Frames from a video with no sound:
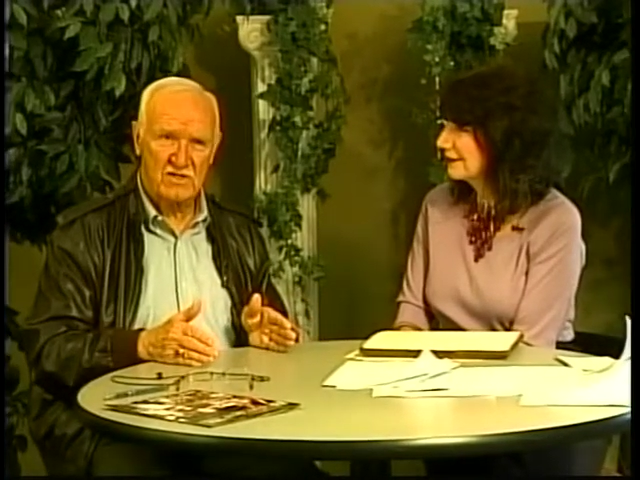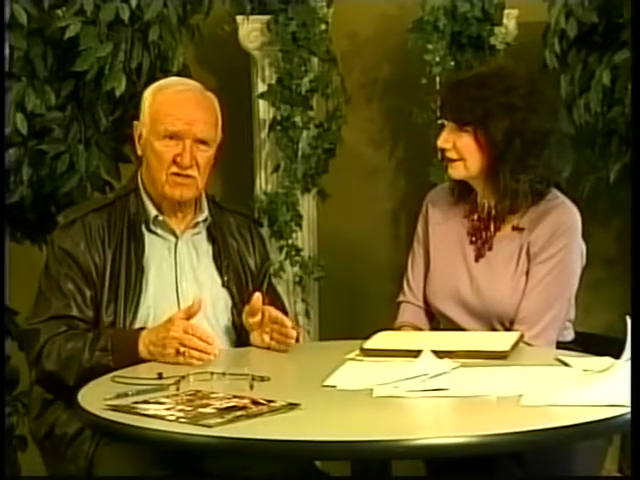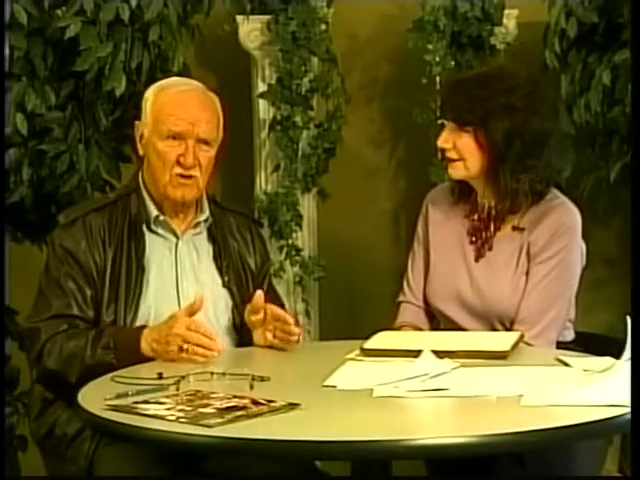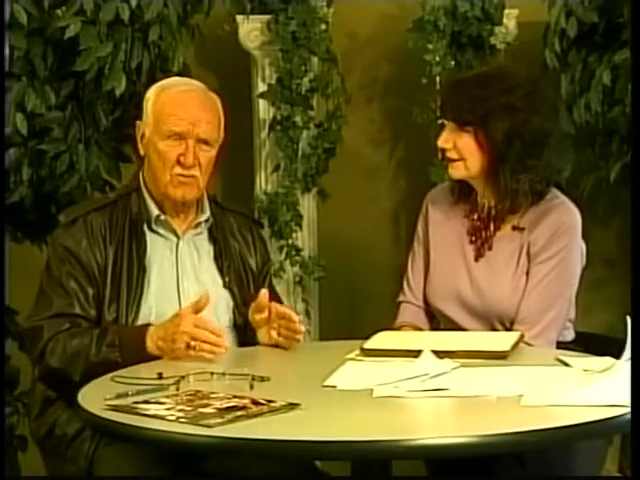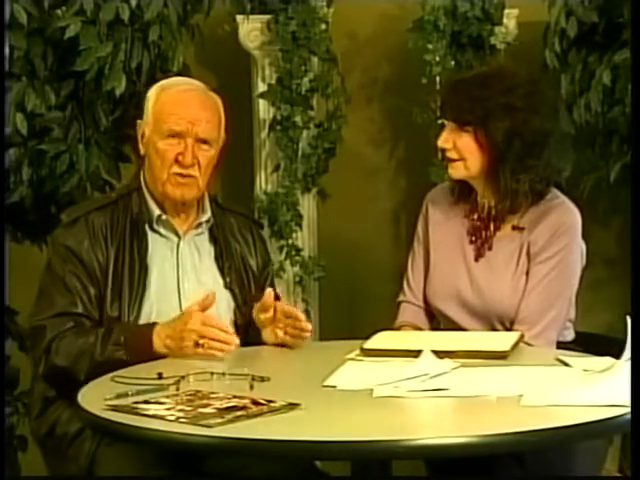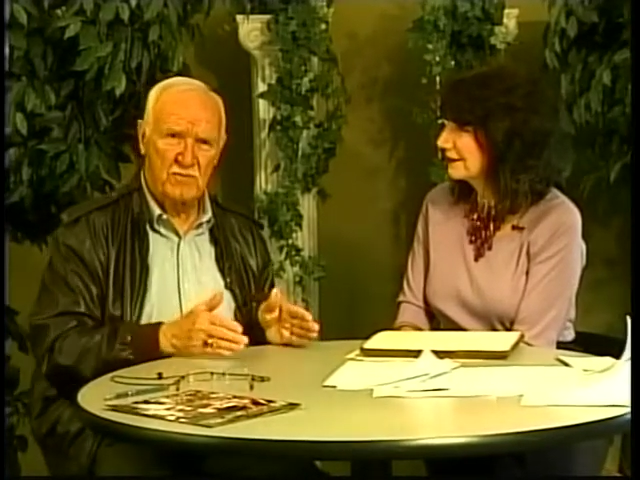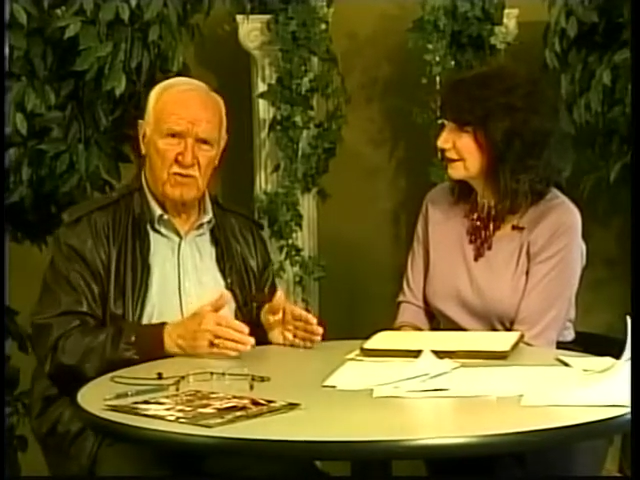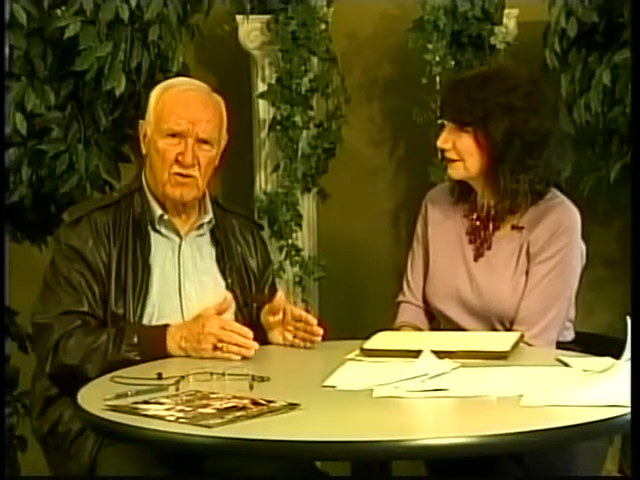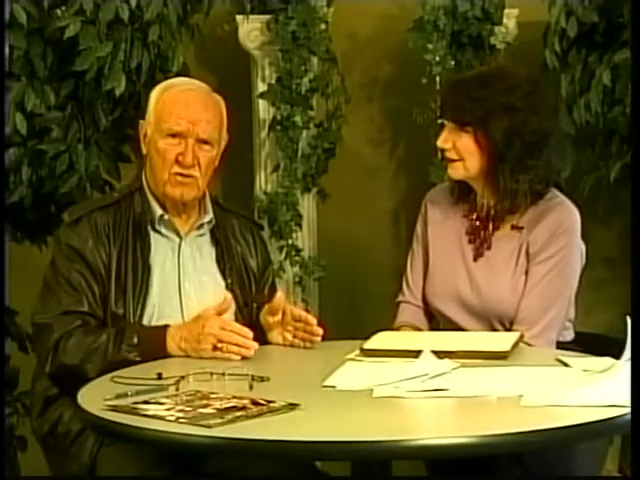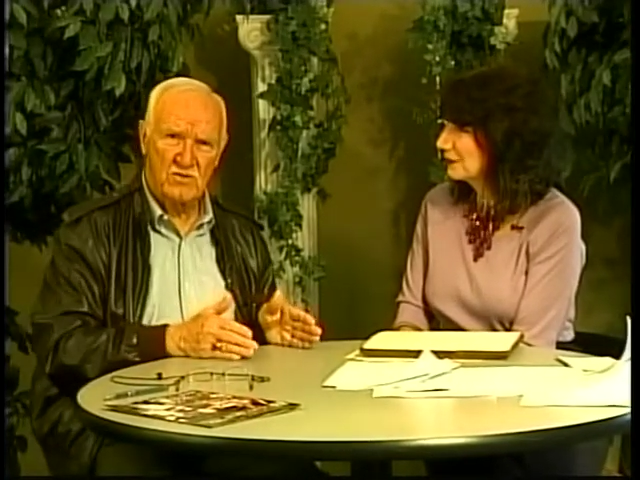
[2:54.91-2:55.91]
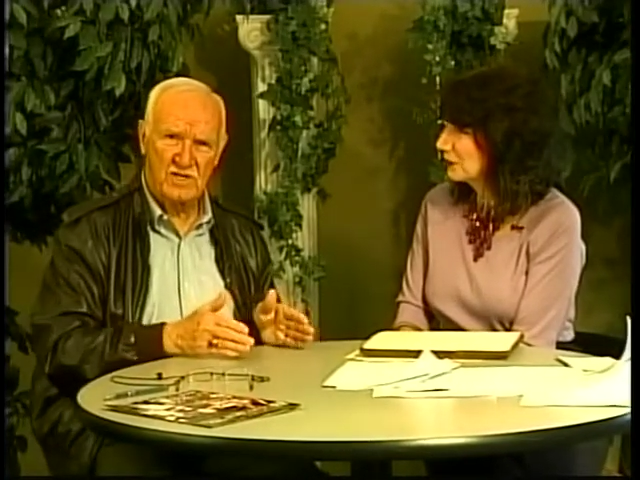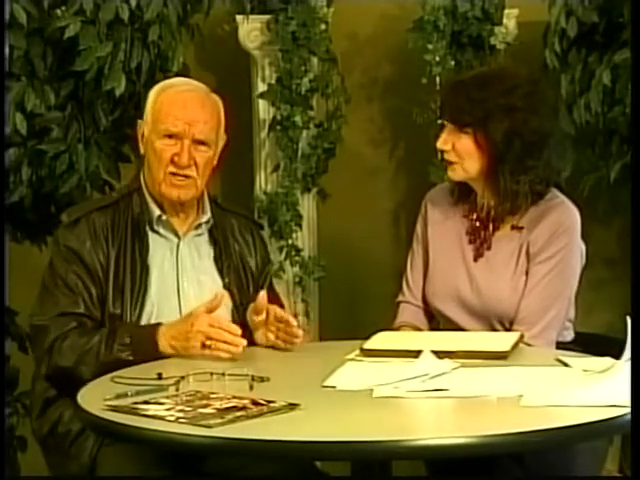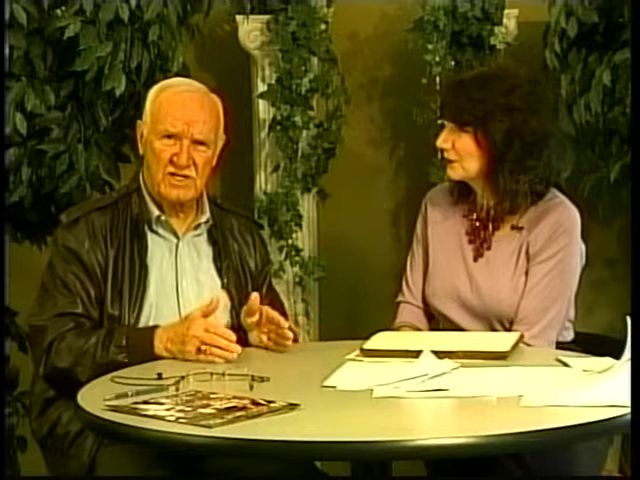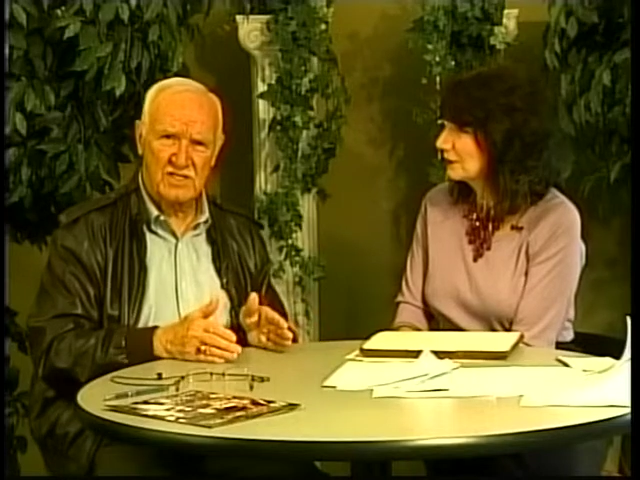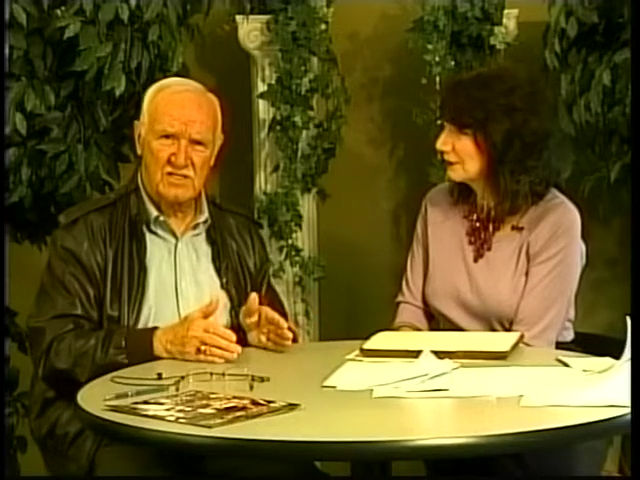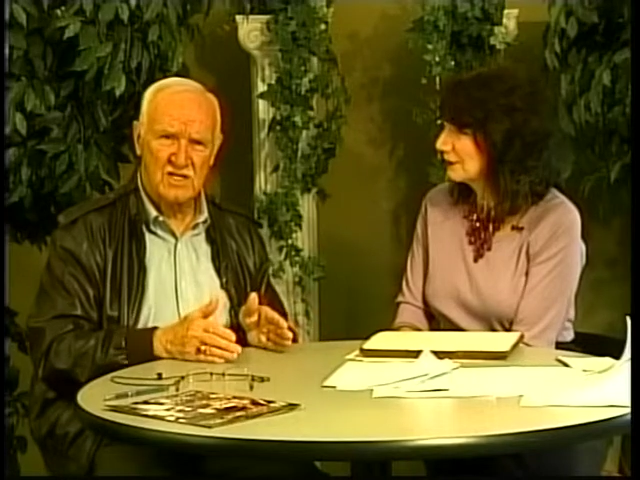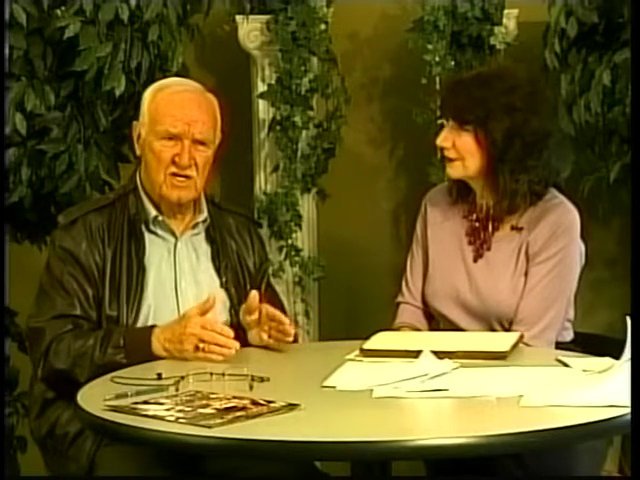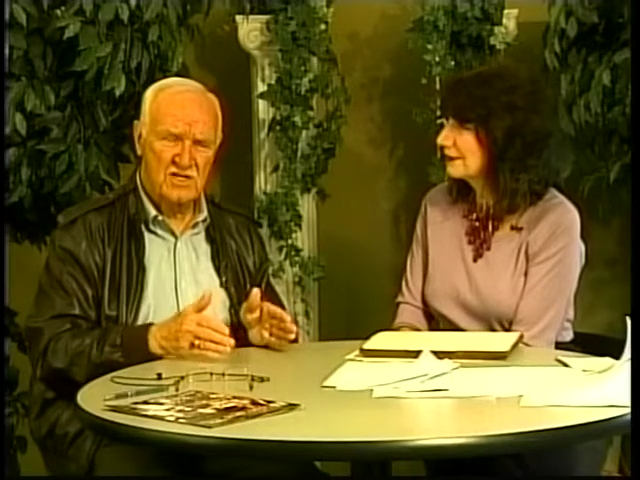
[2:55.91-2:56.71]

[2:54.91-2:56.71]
you, and don't bemoan things.